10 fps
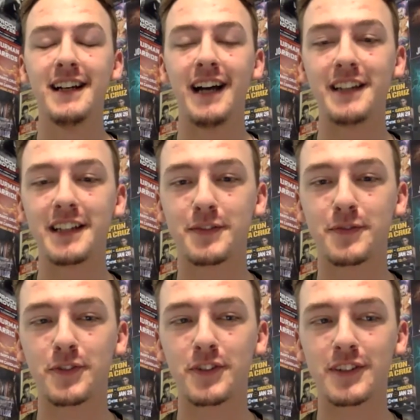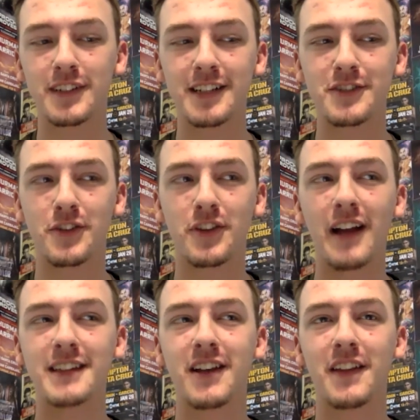I'd like for to get your
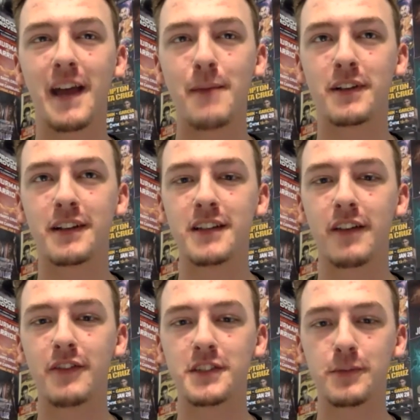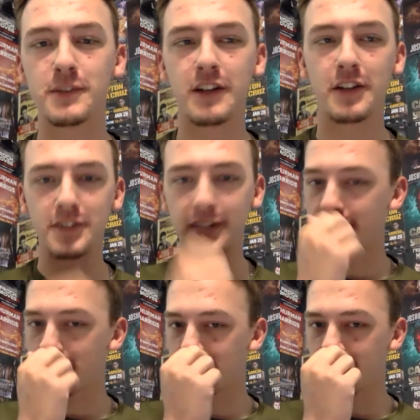thoughts on that because obviously there was the
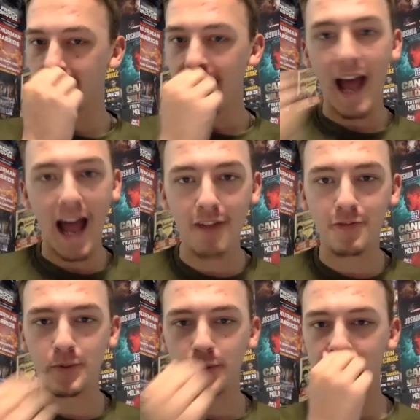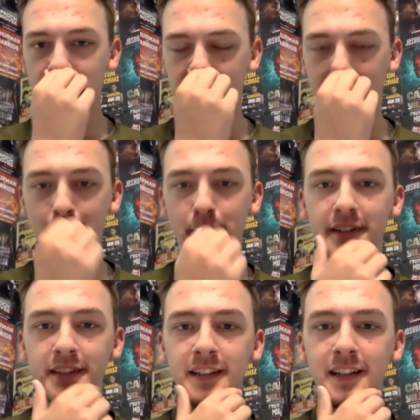altercation afterwards that
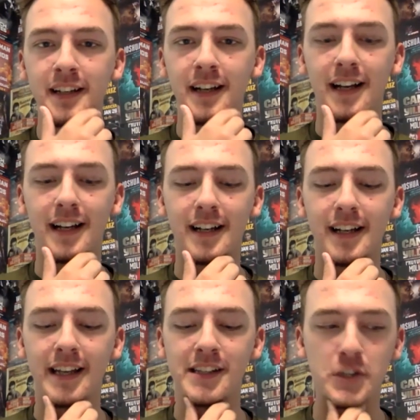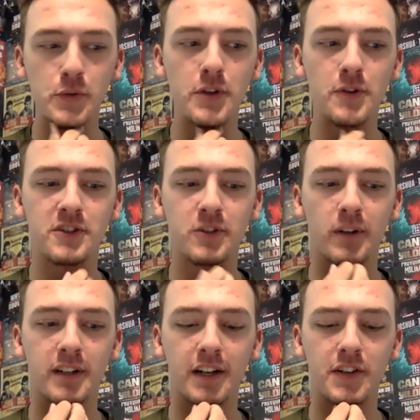happened. Uh, and two of those
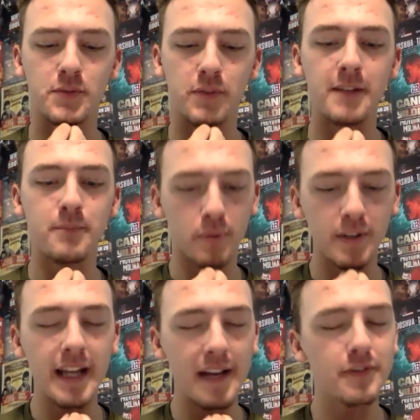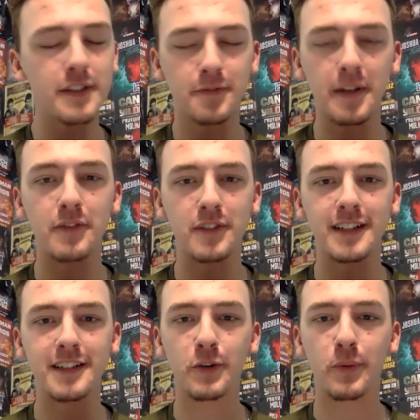scorecards read pretty heavily favored
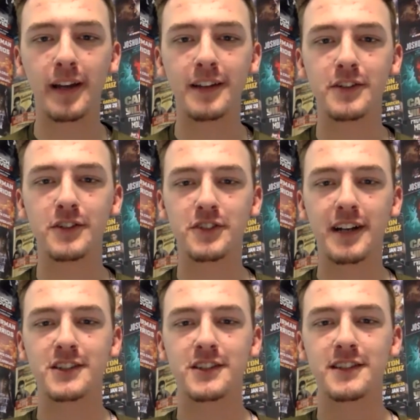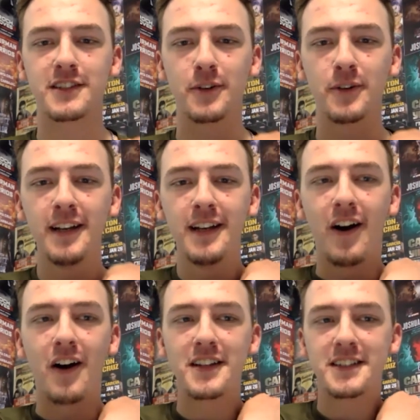in your in your direction. So
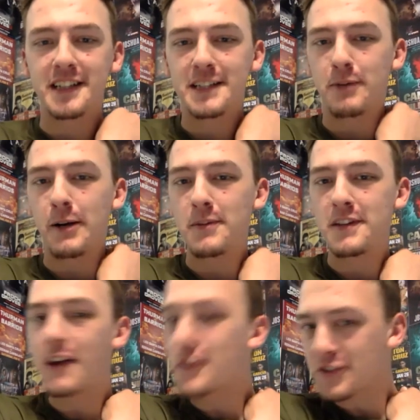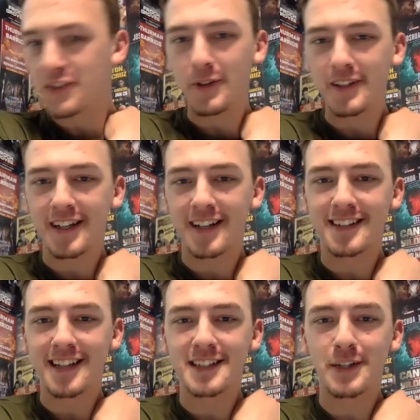honestly, it's probably the other scorecard
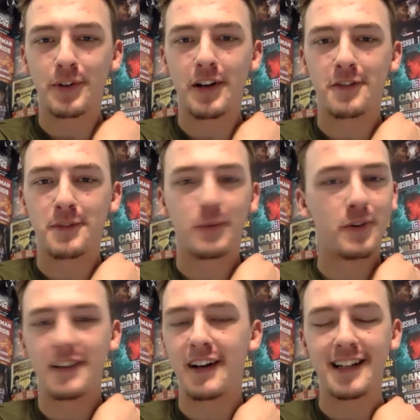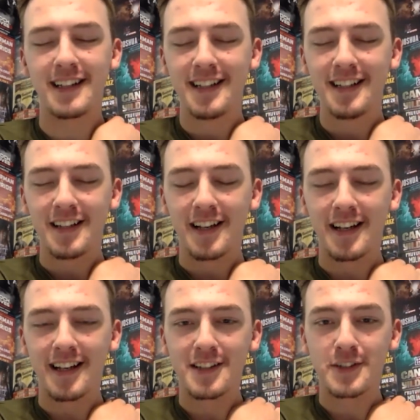that's going off the board, not
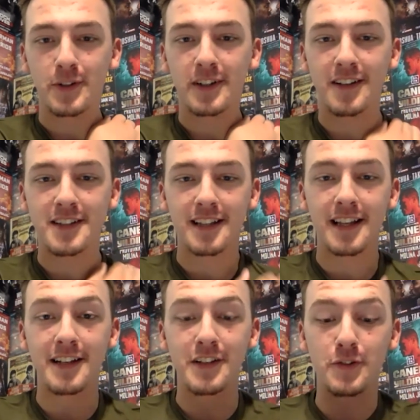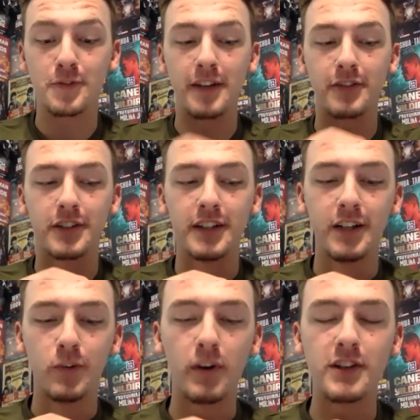uh, the scorecards that led in your favor.
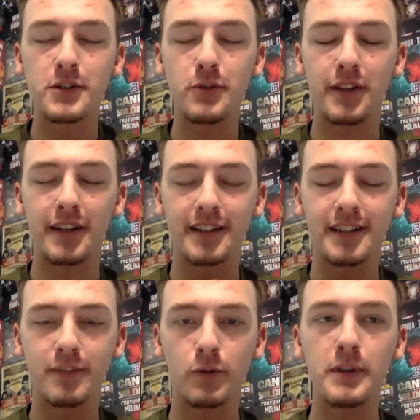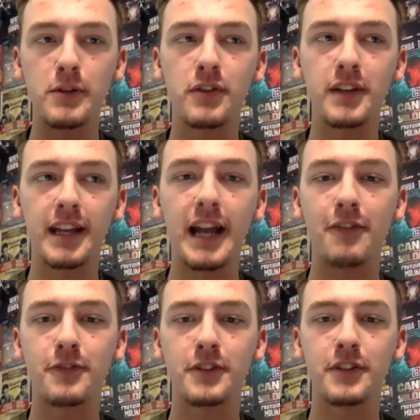What did you think? What were you thinking
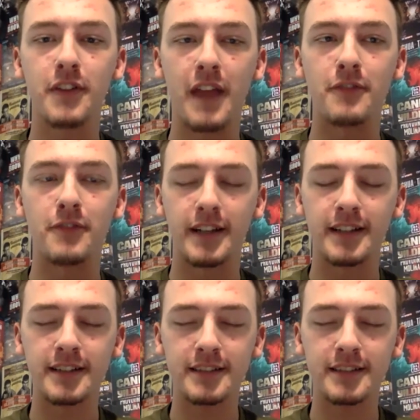after that fight?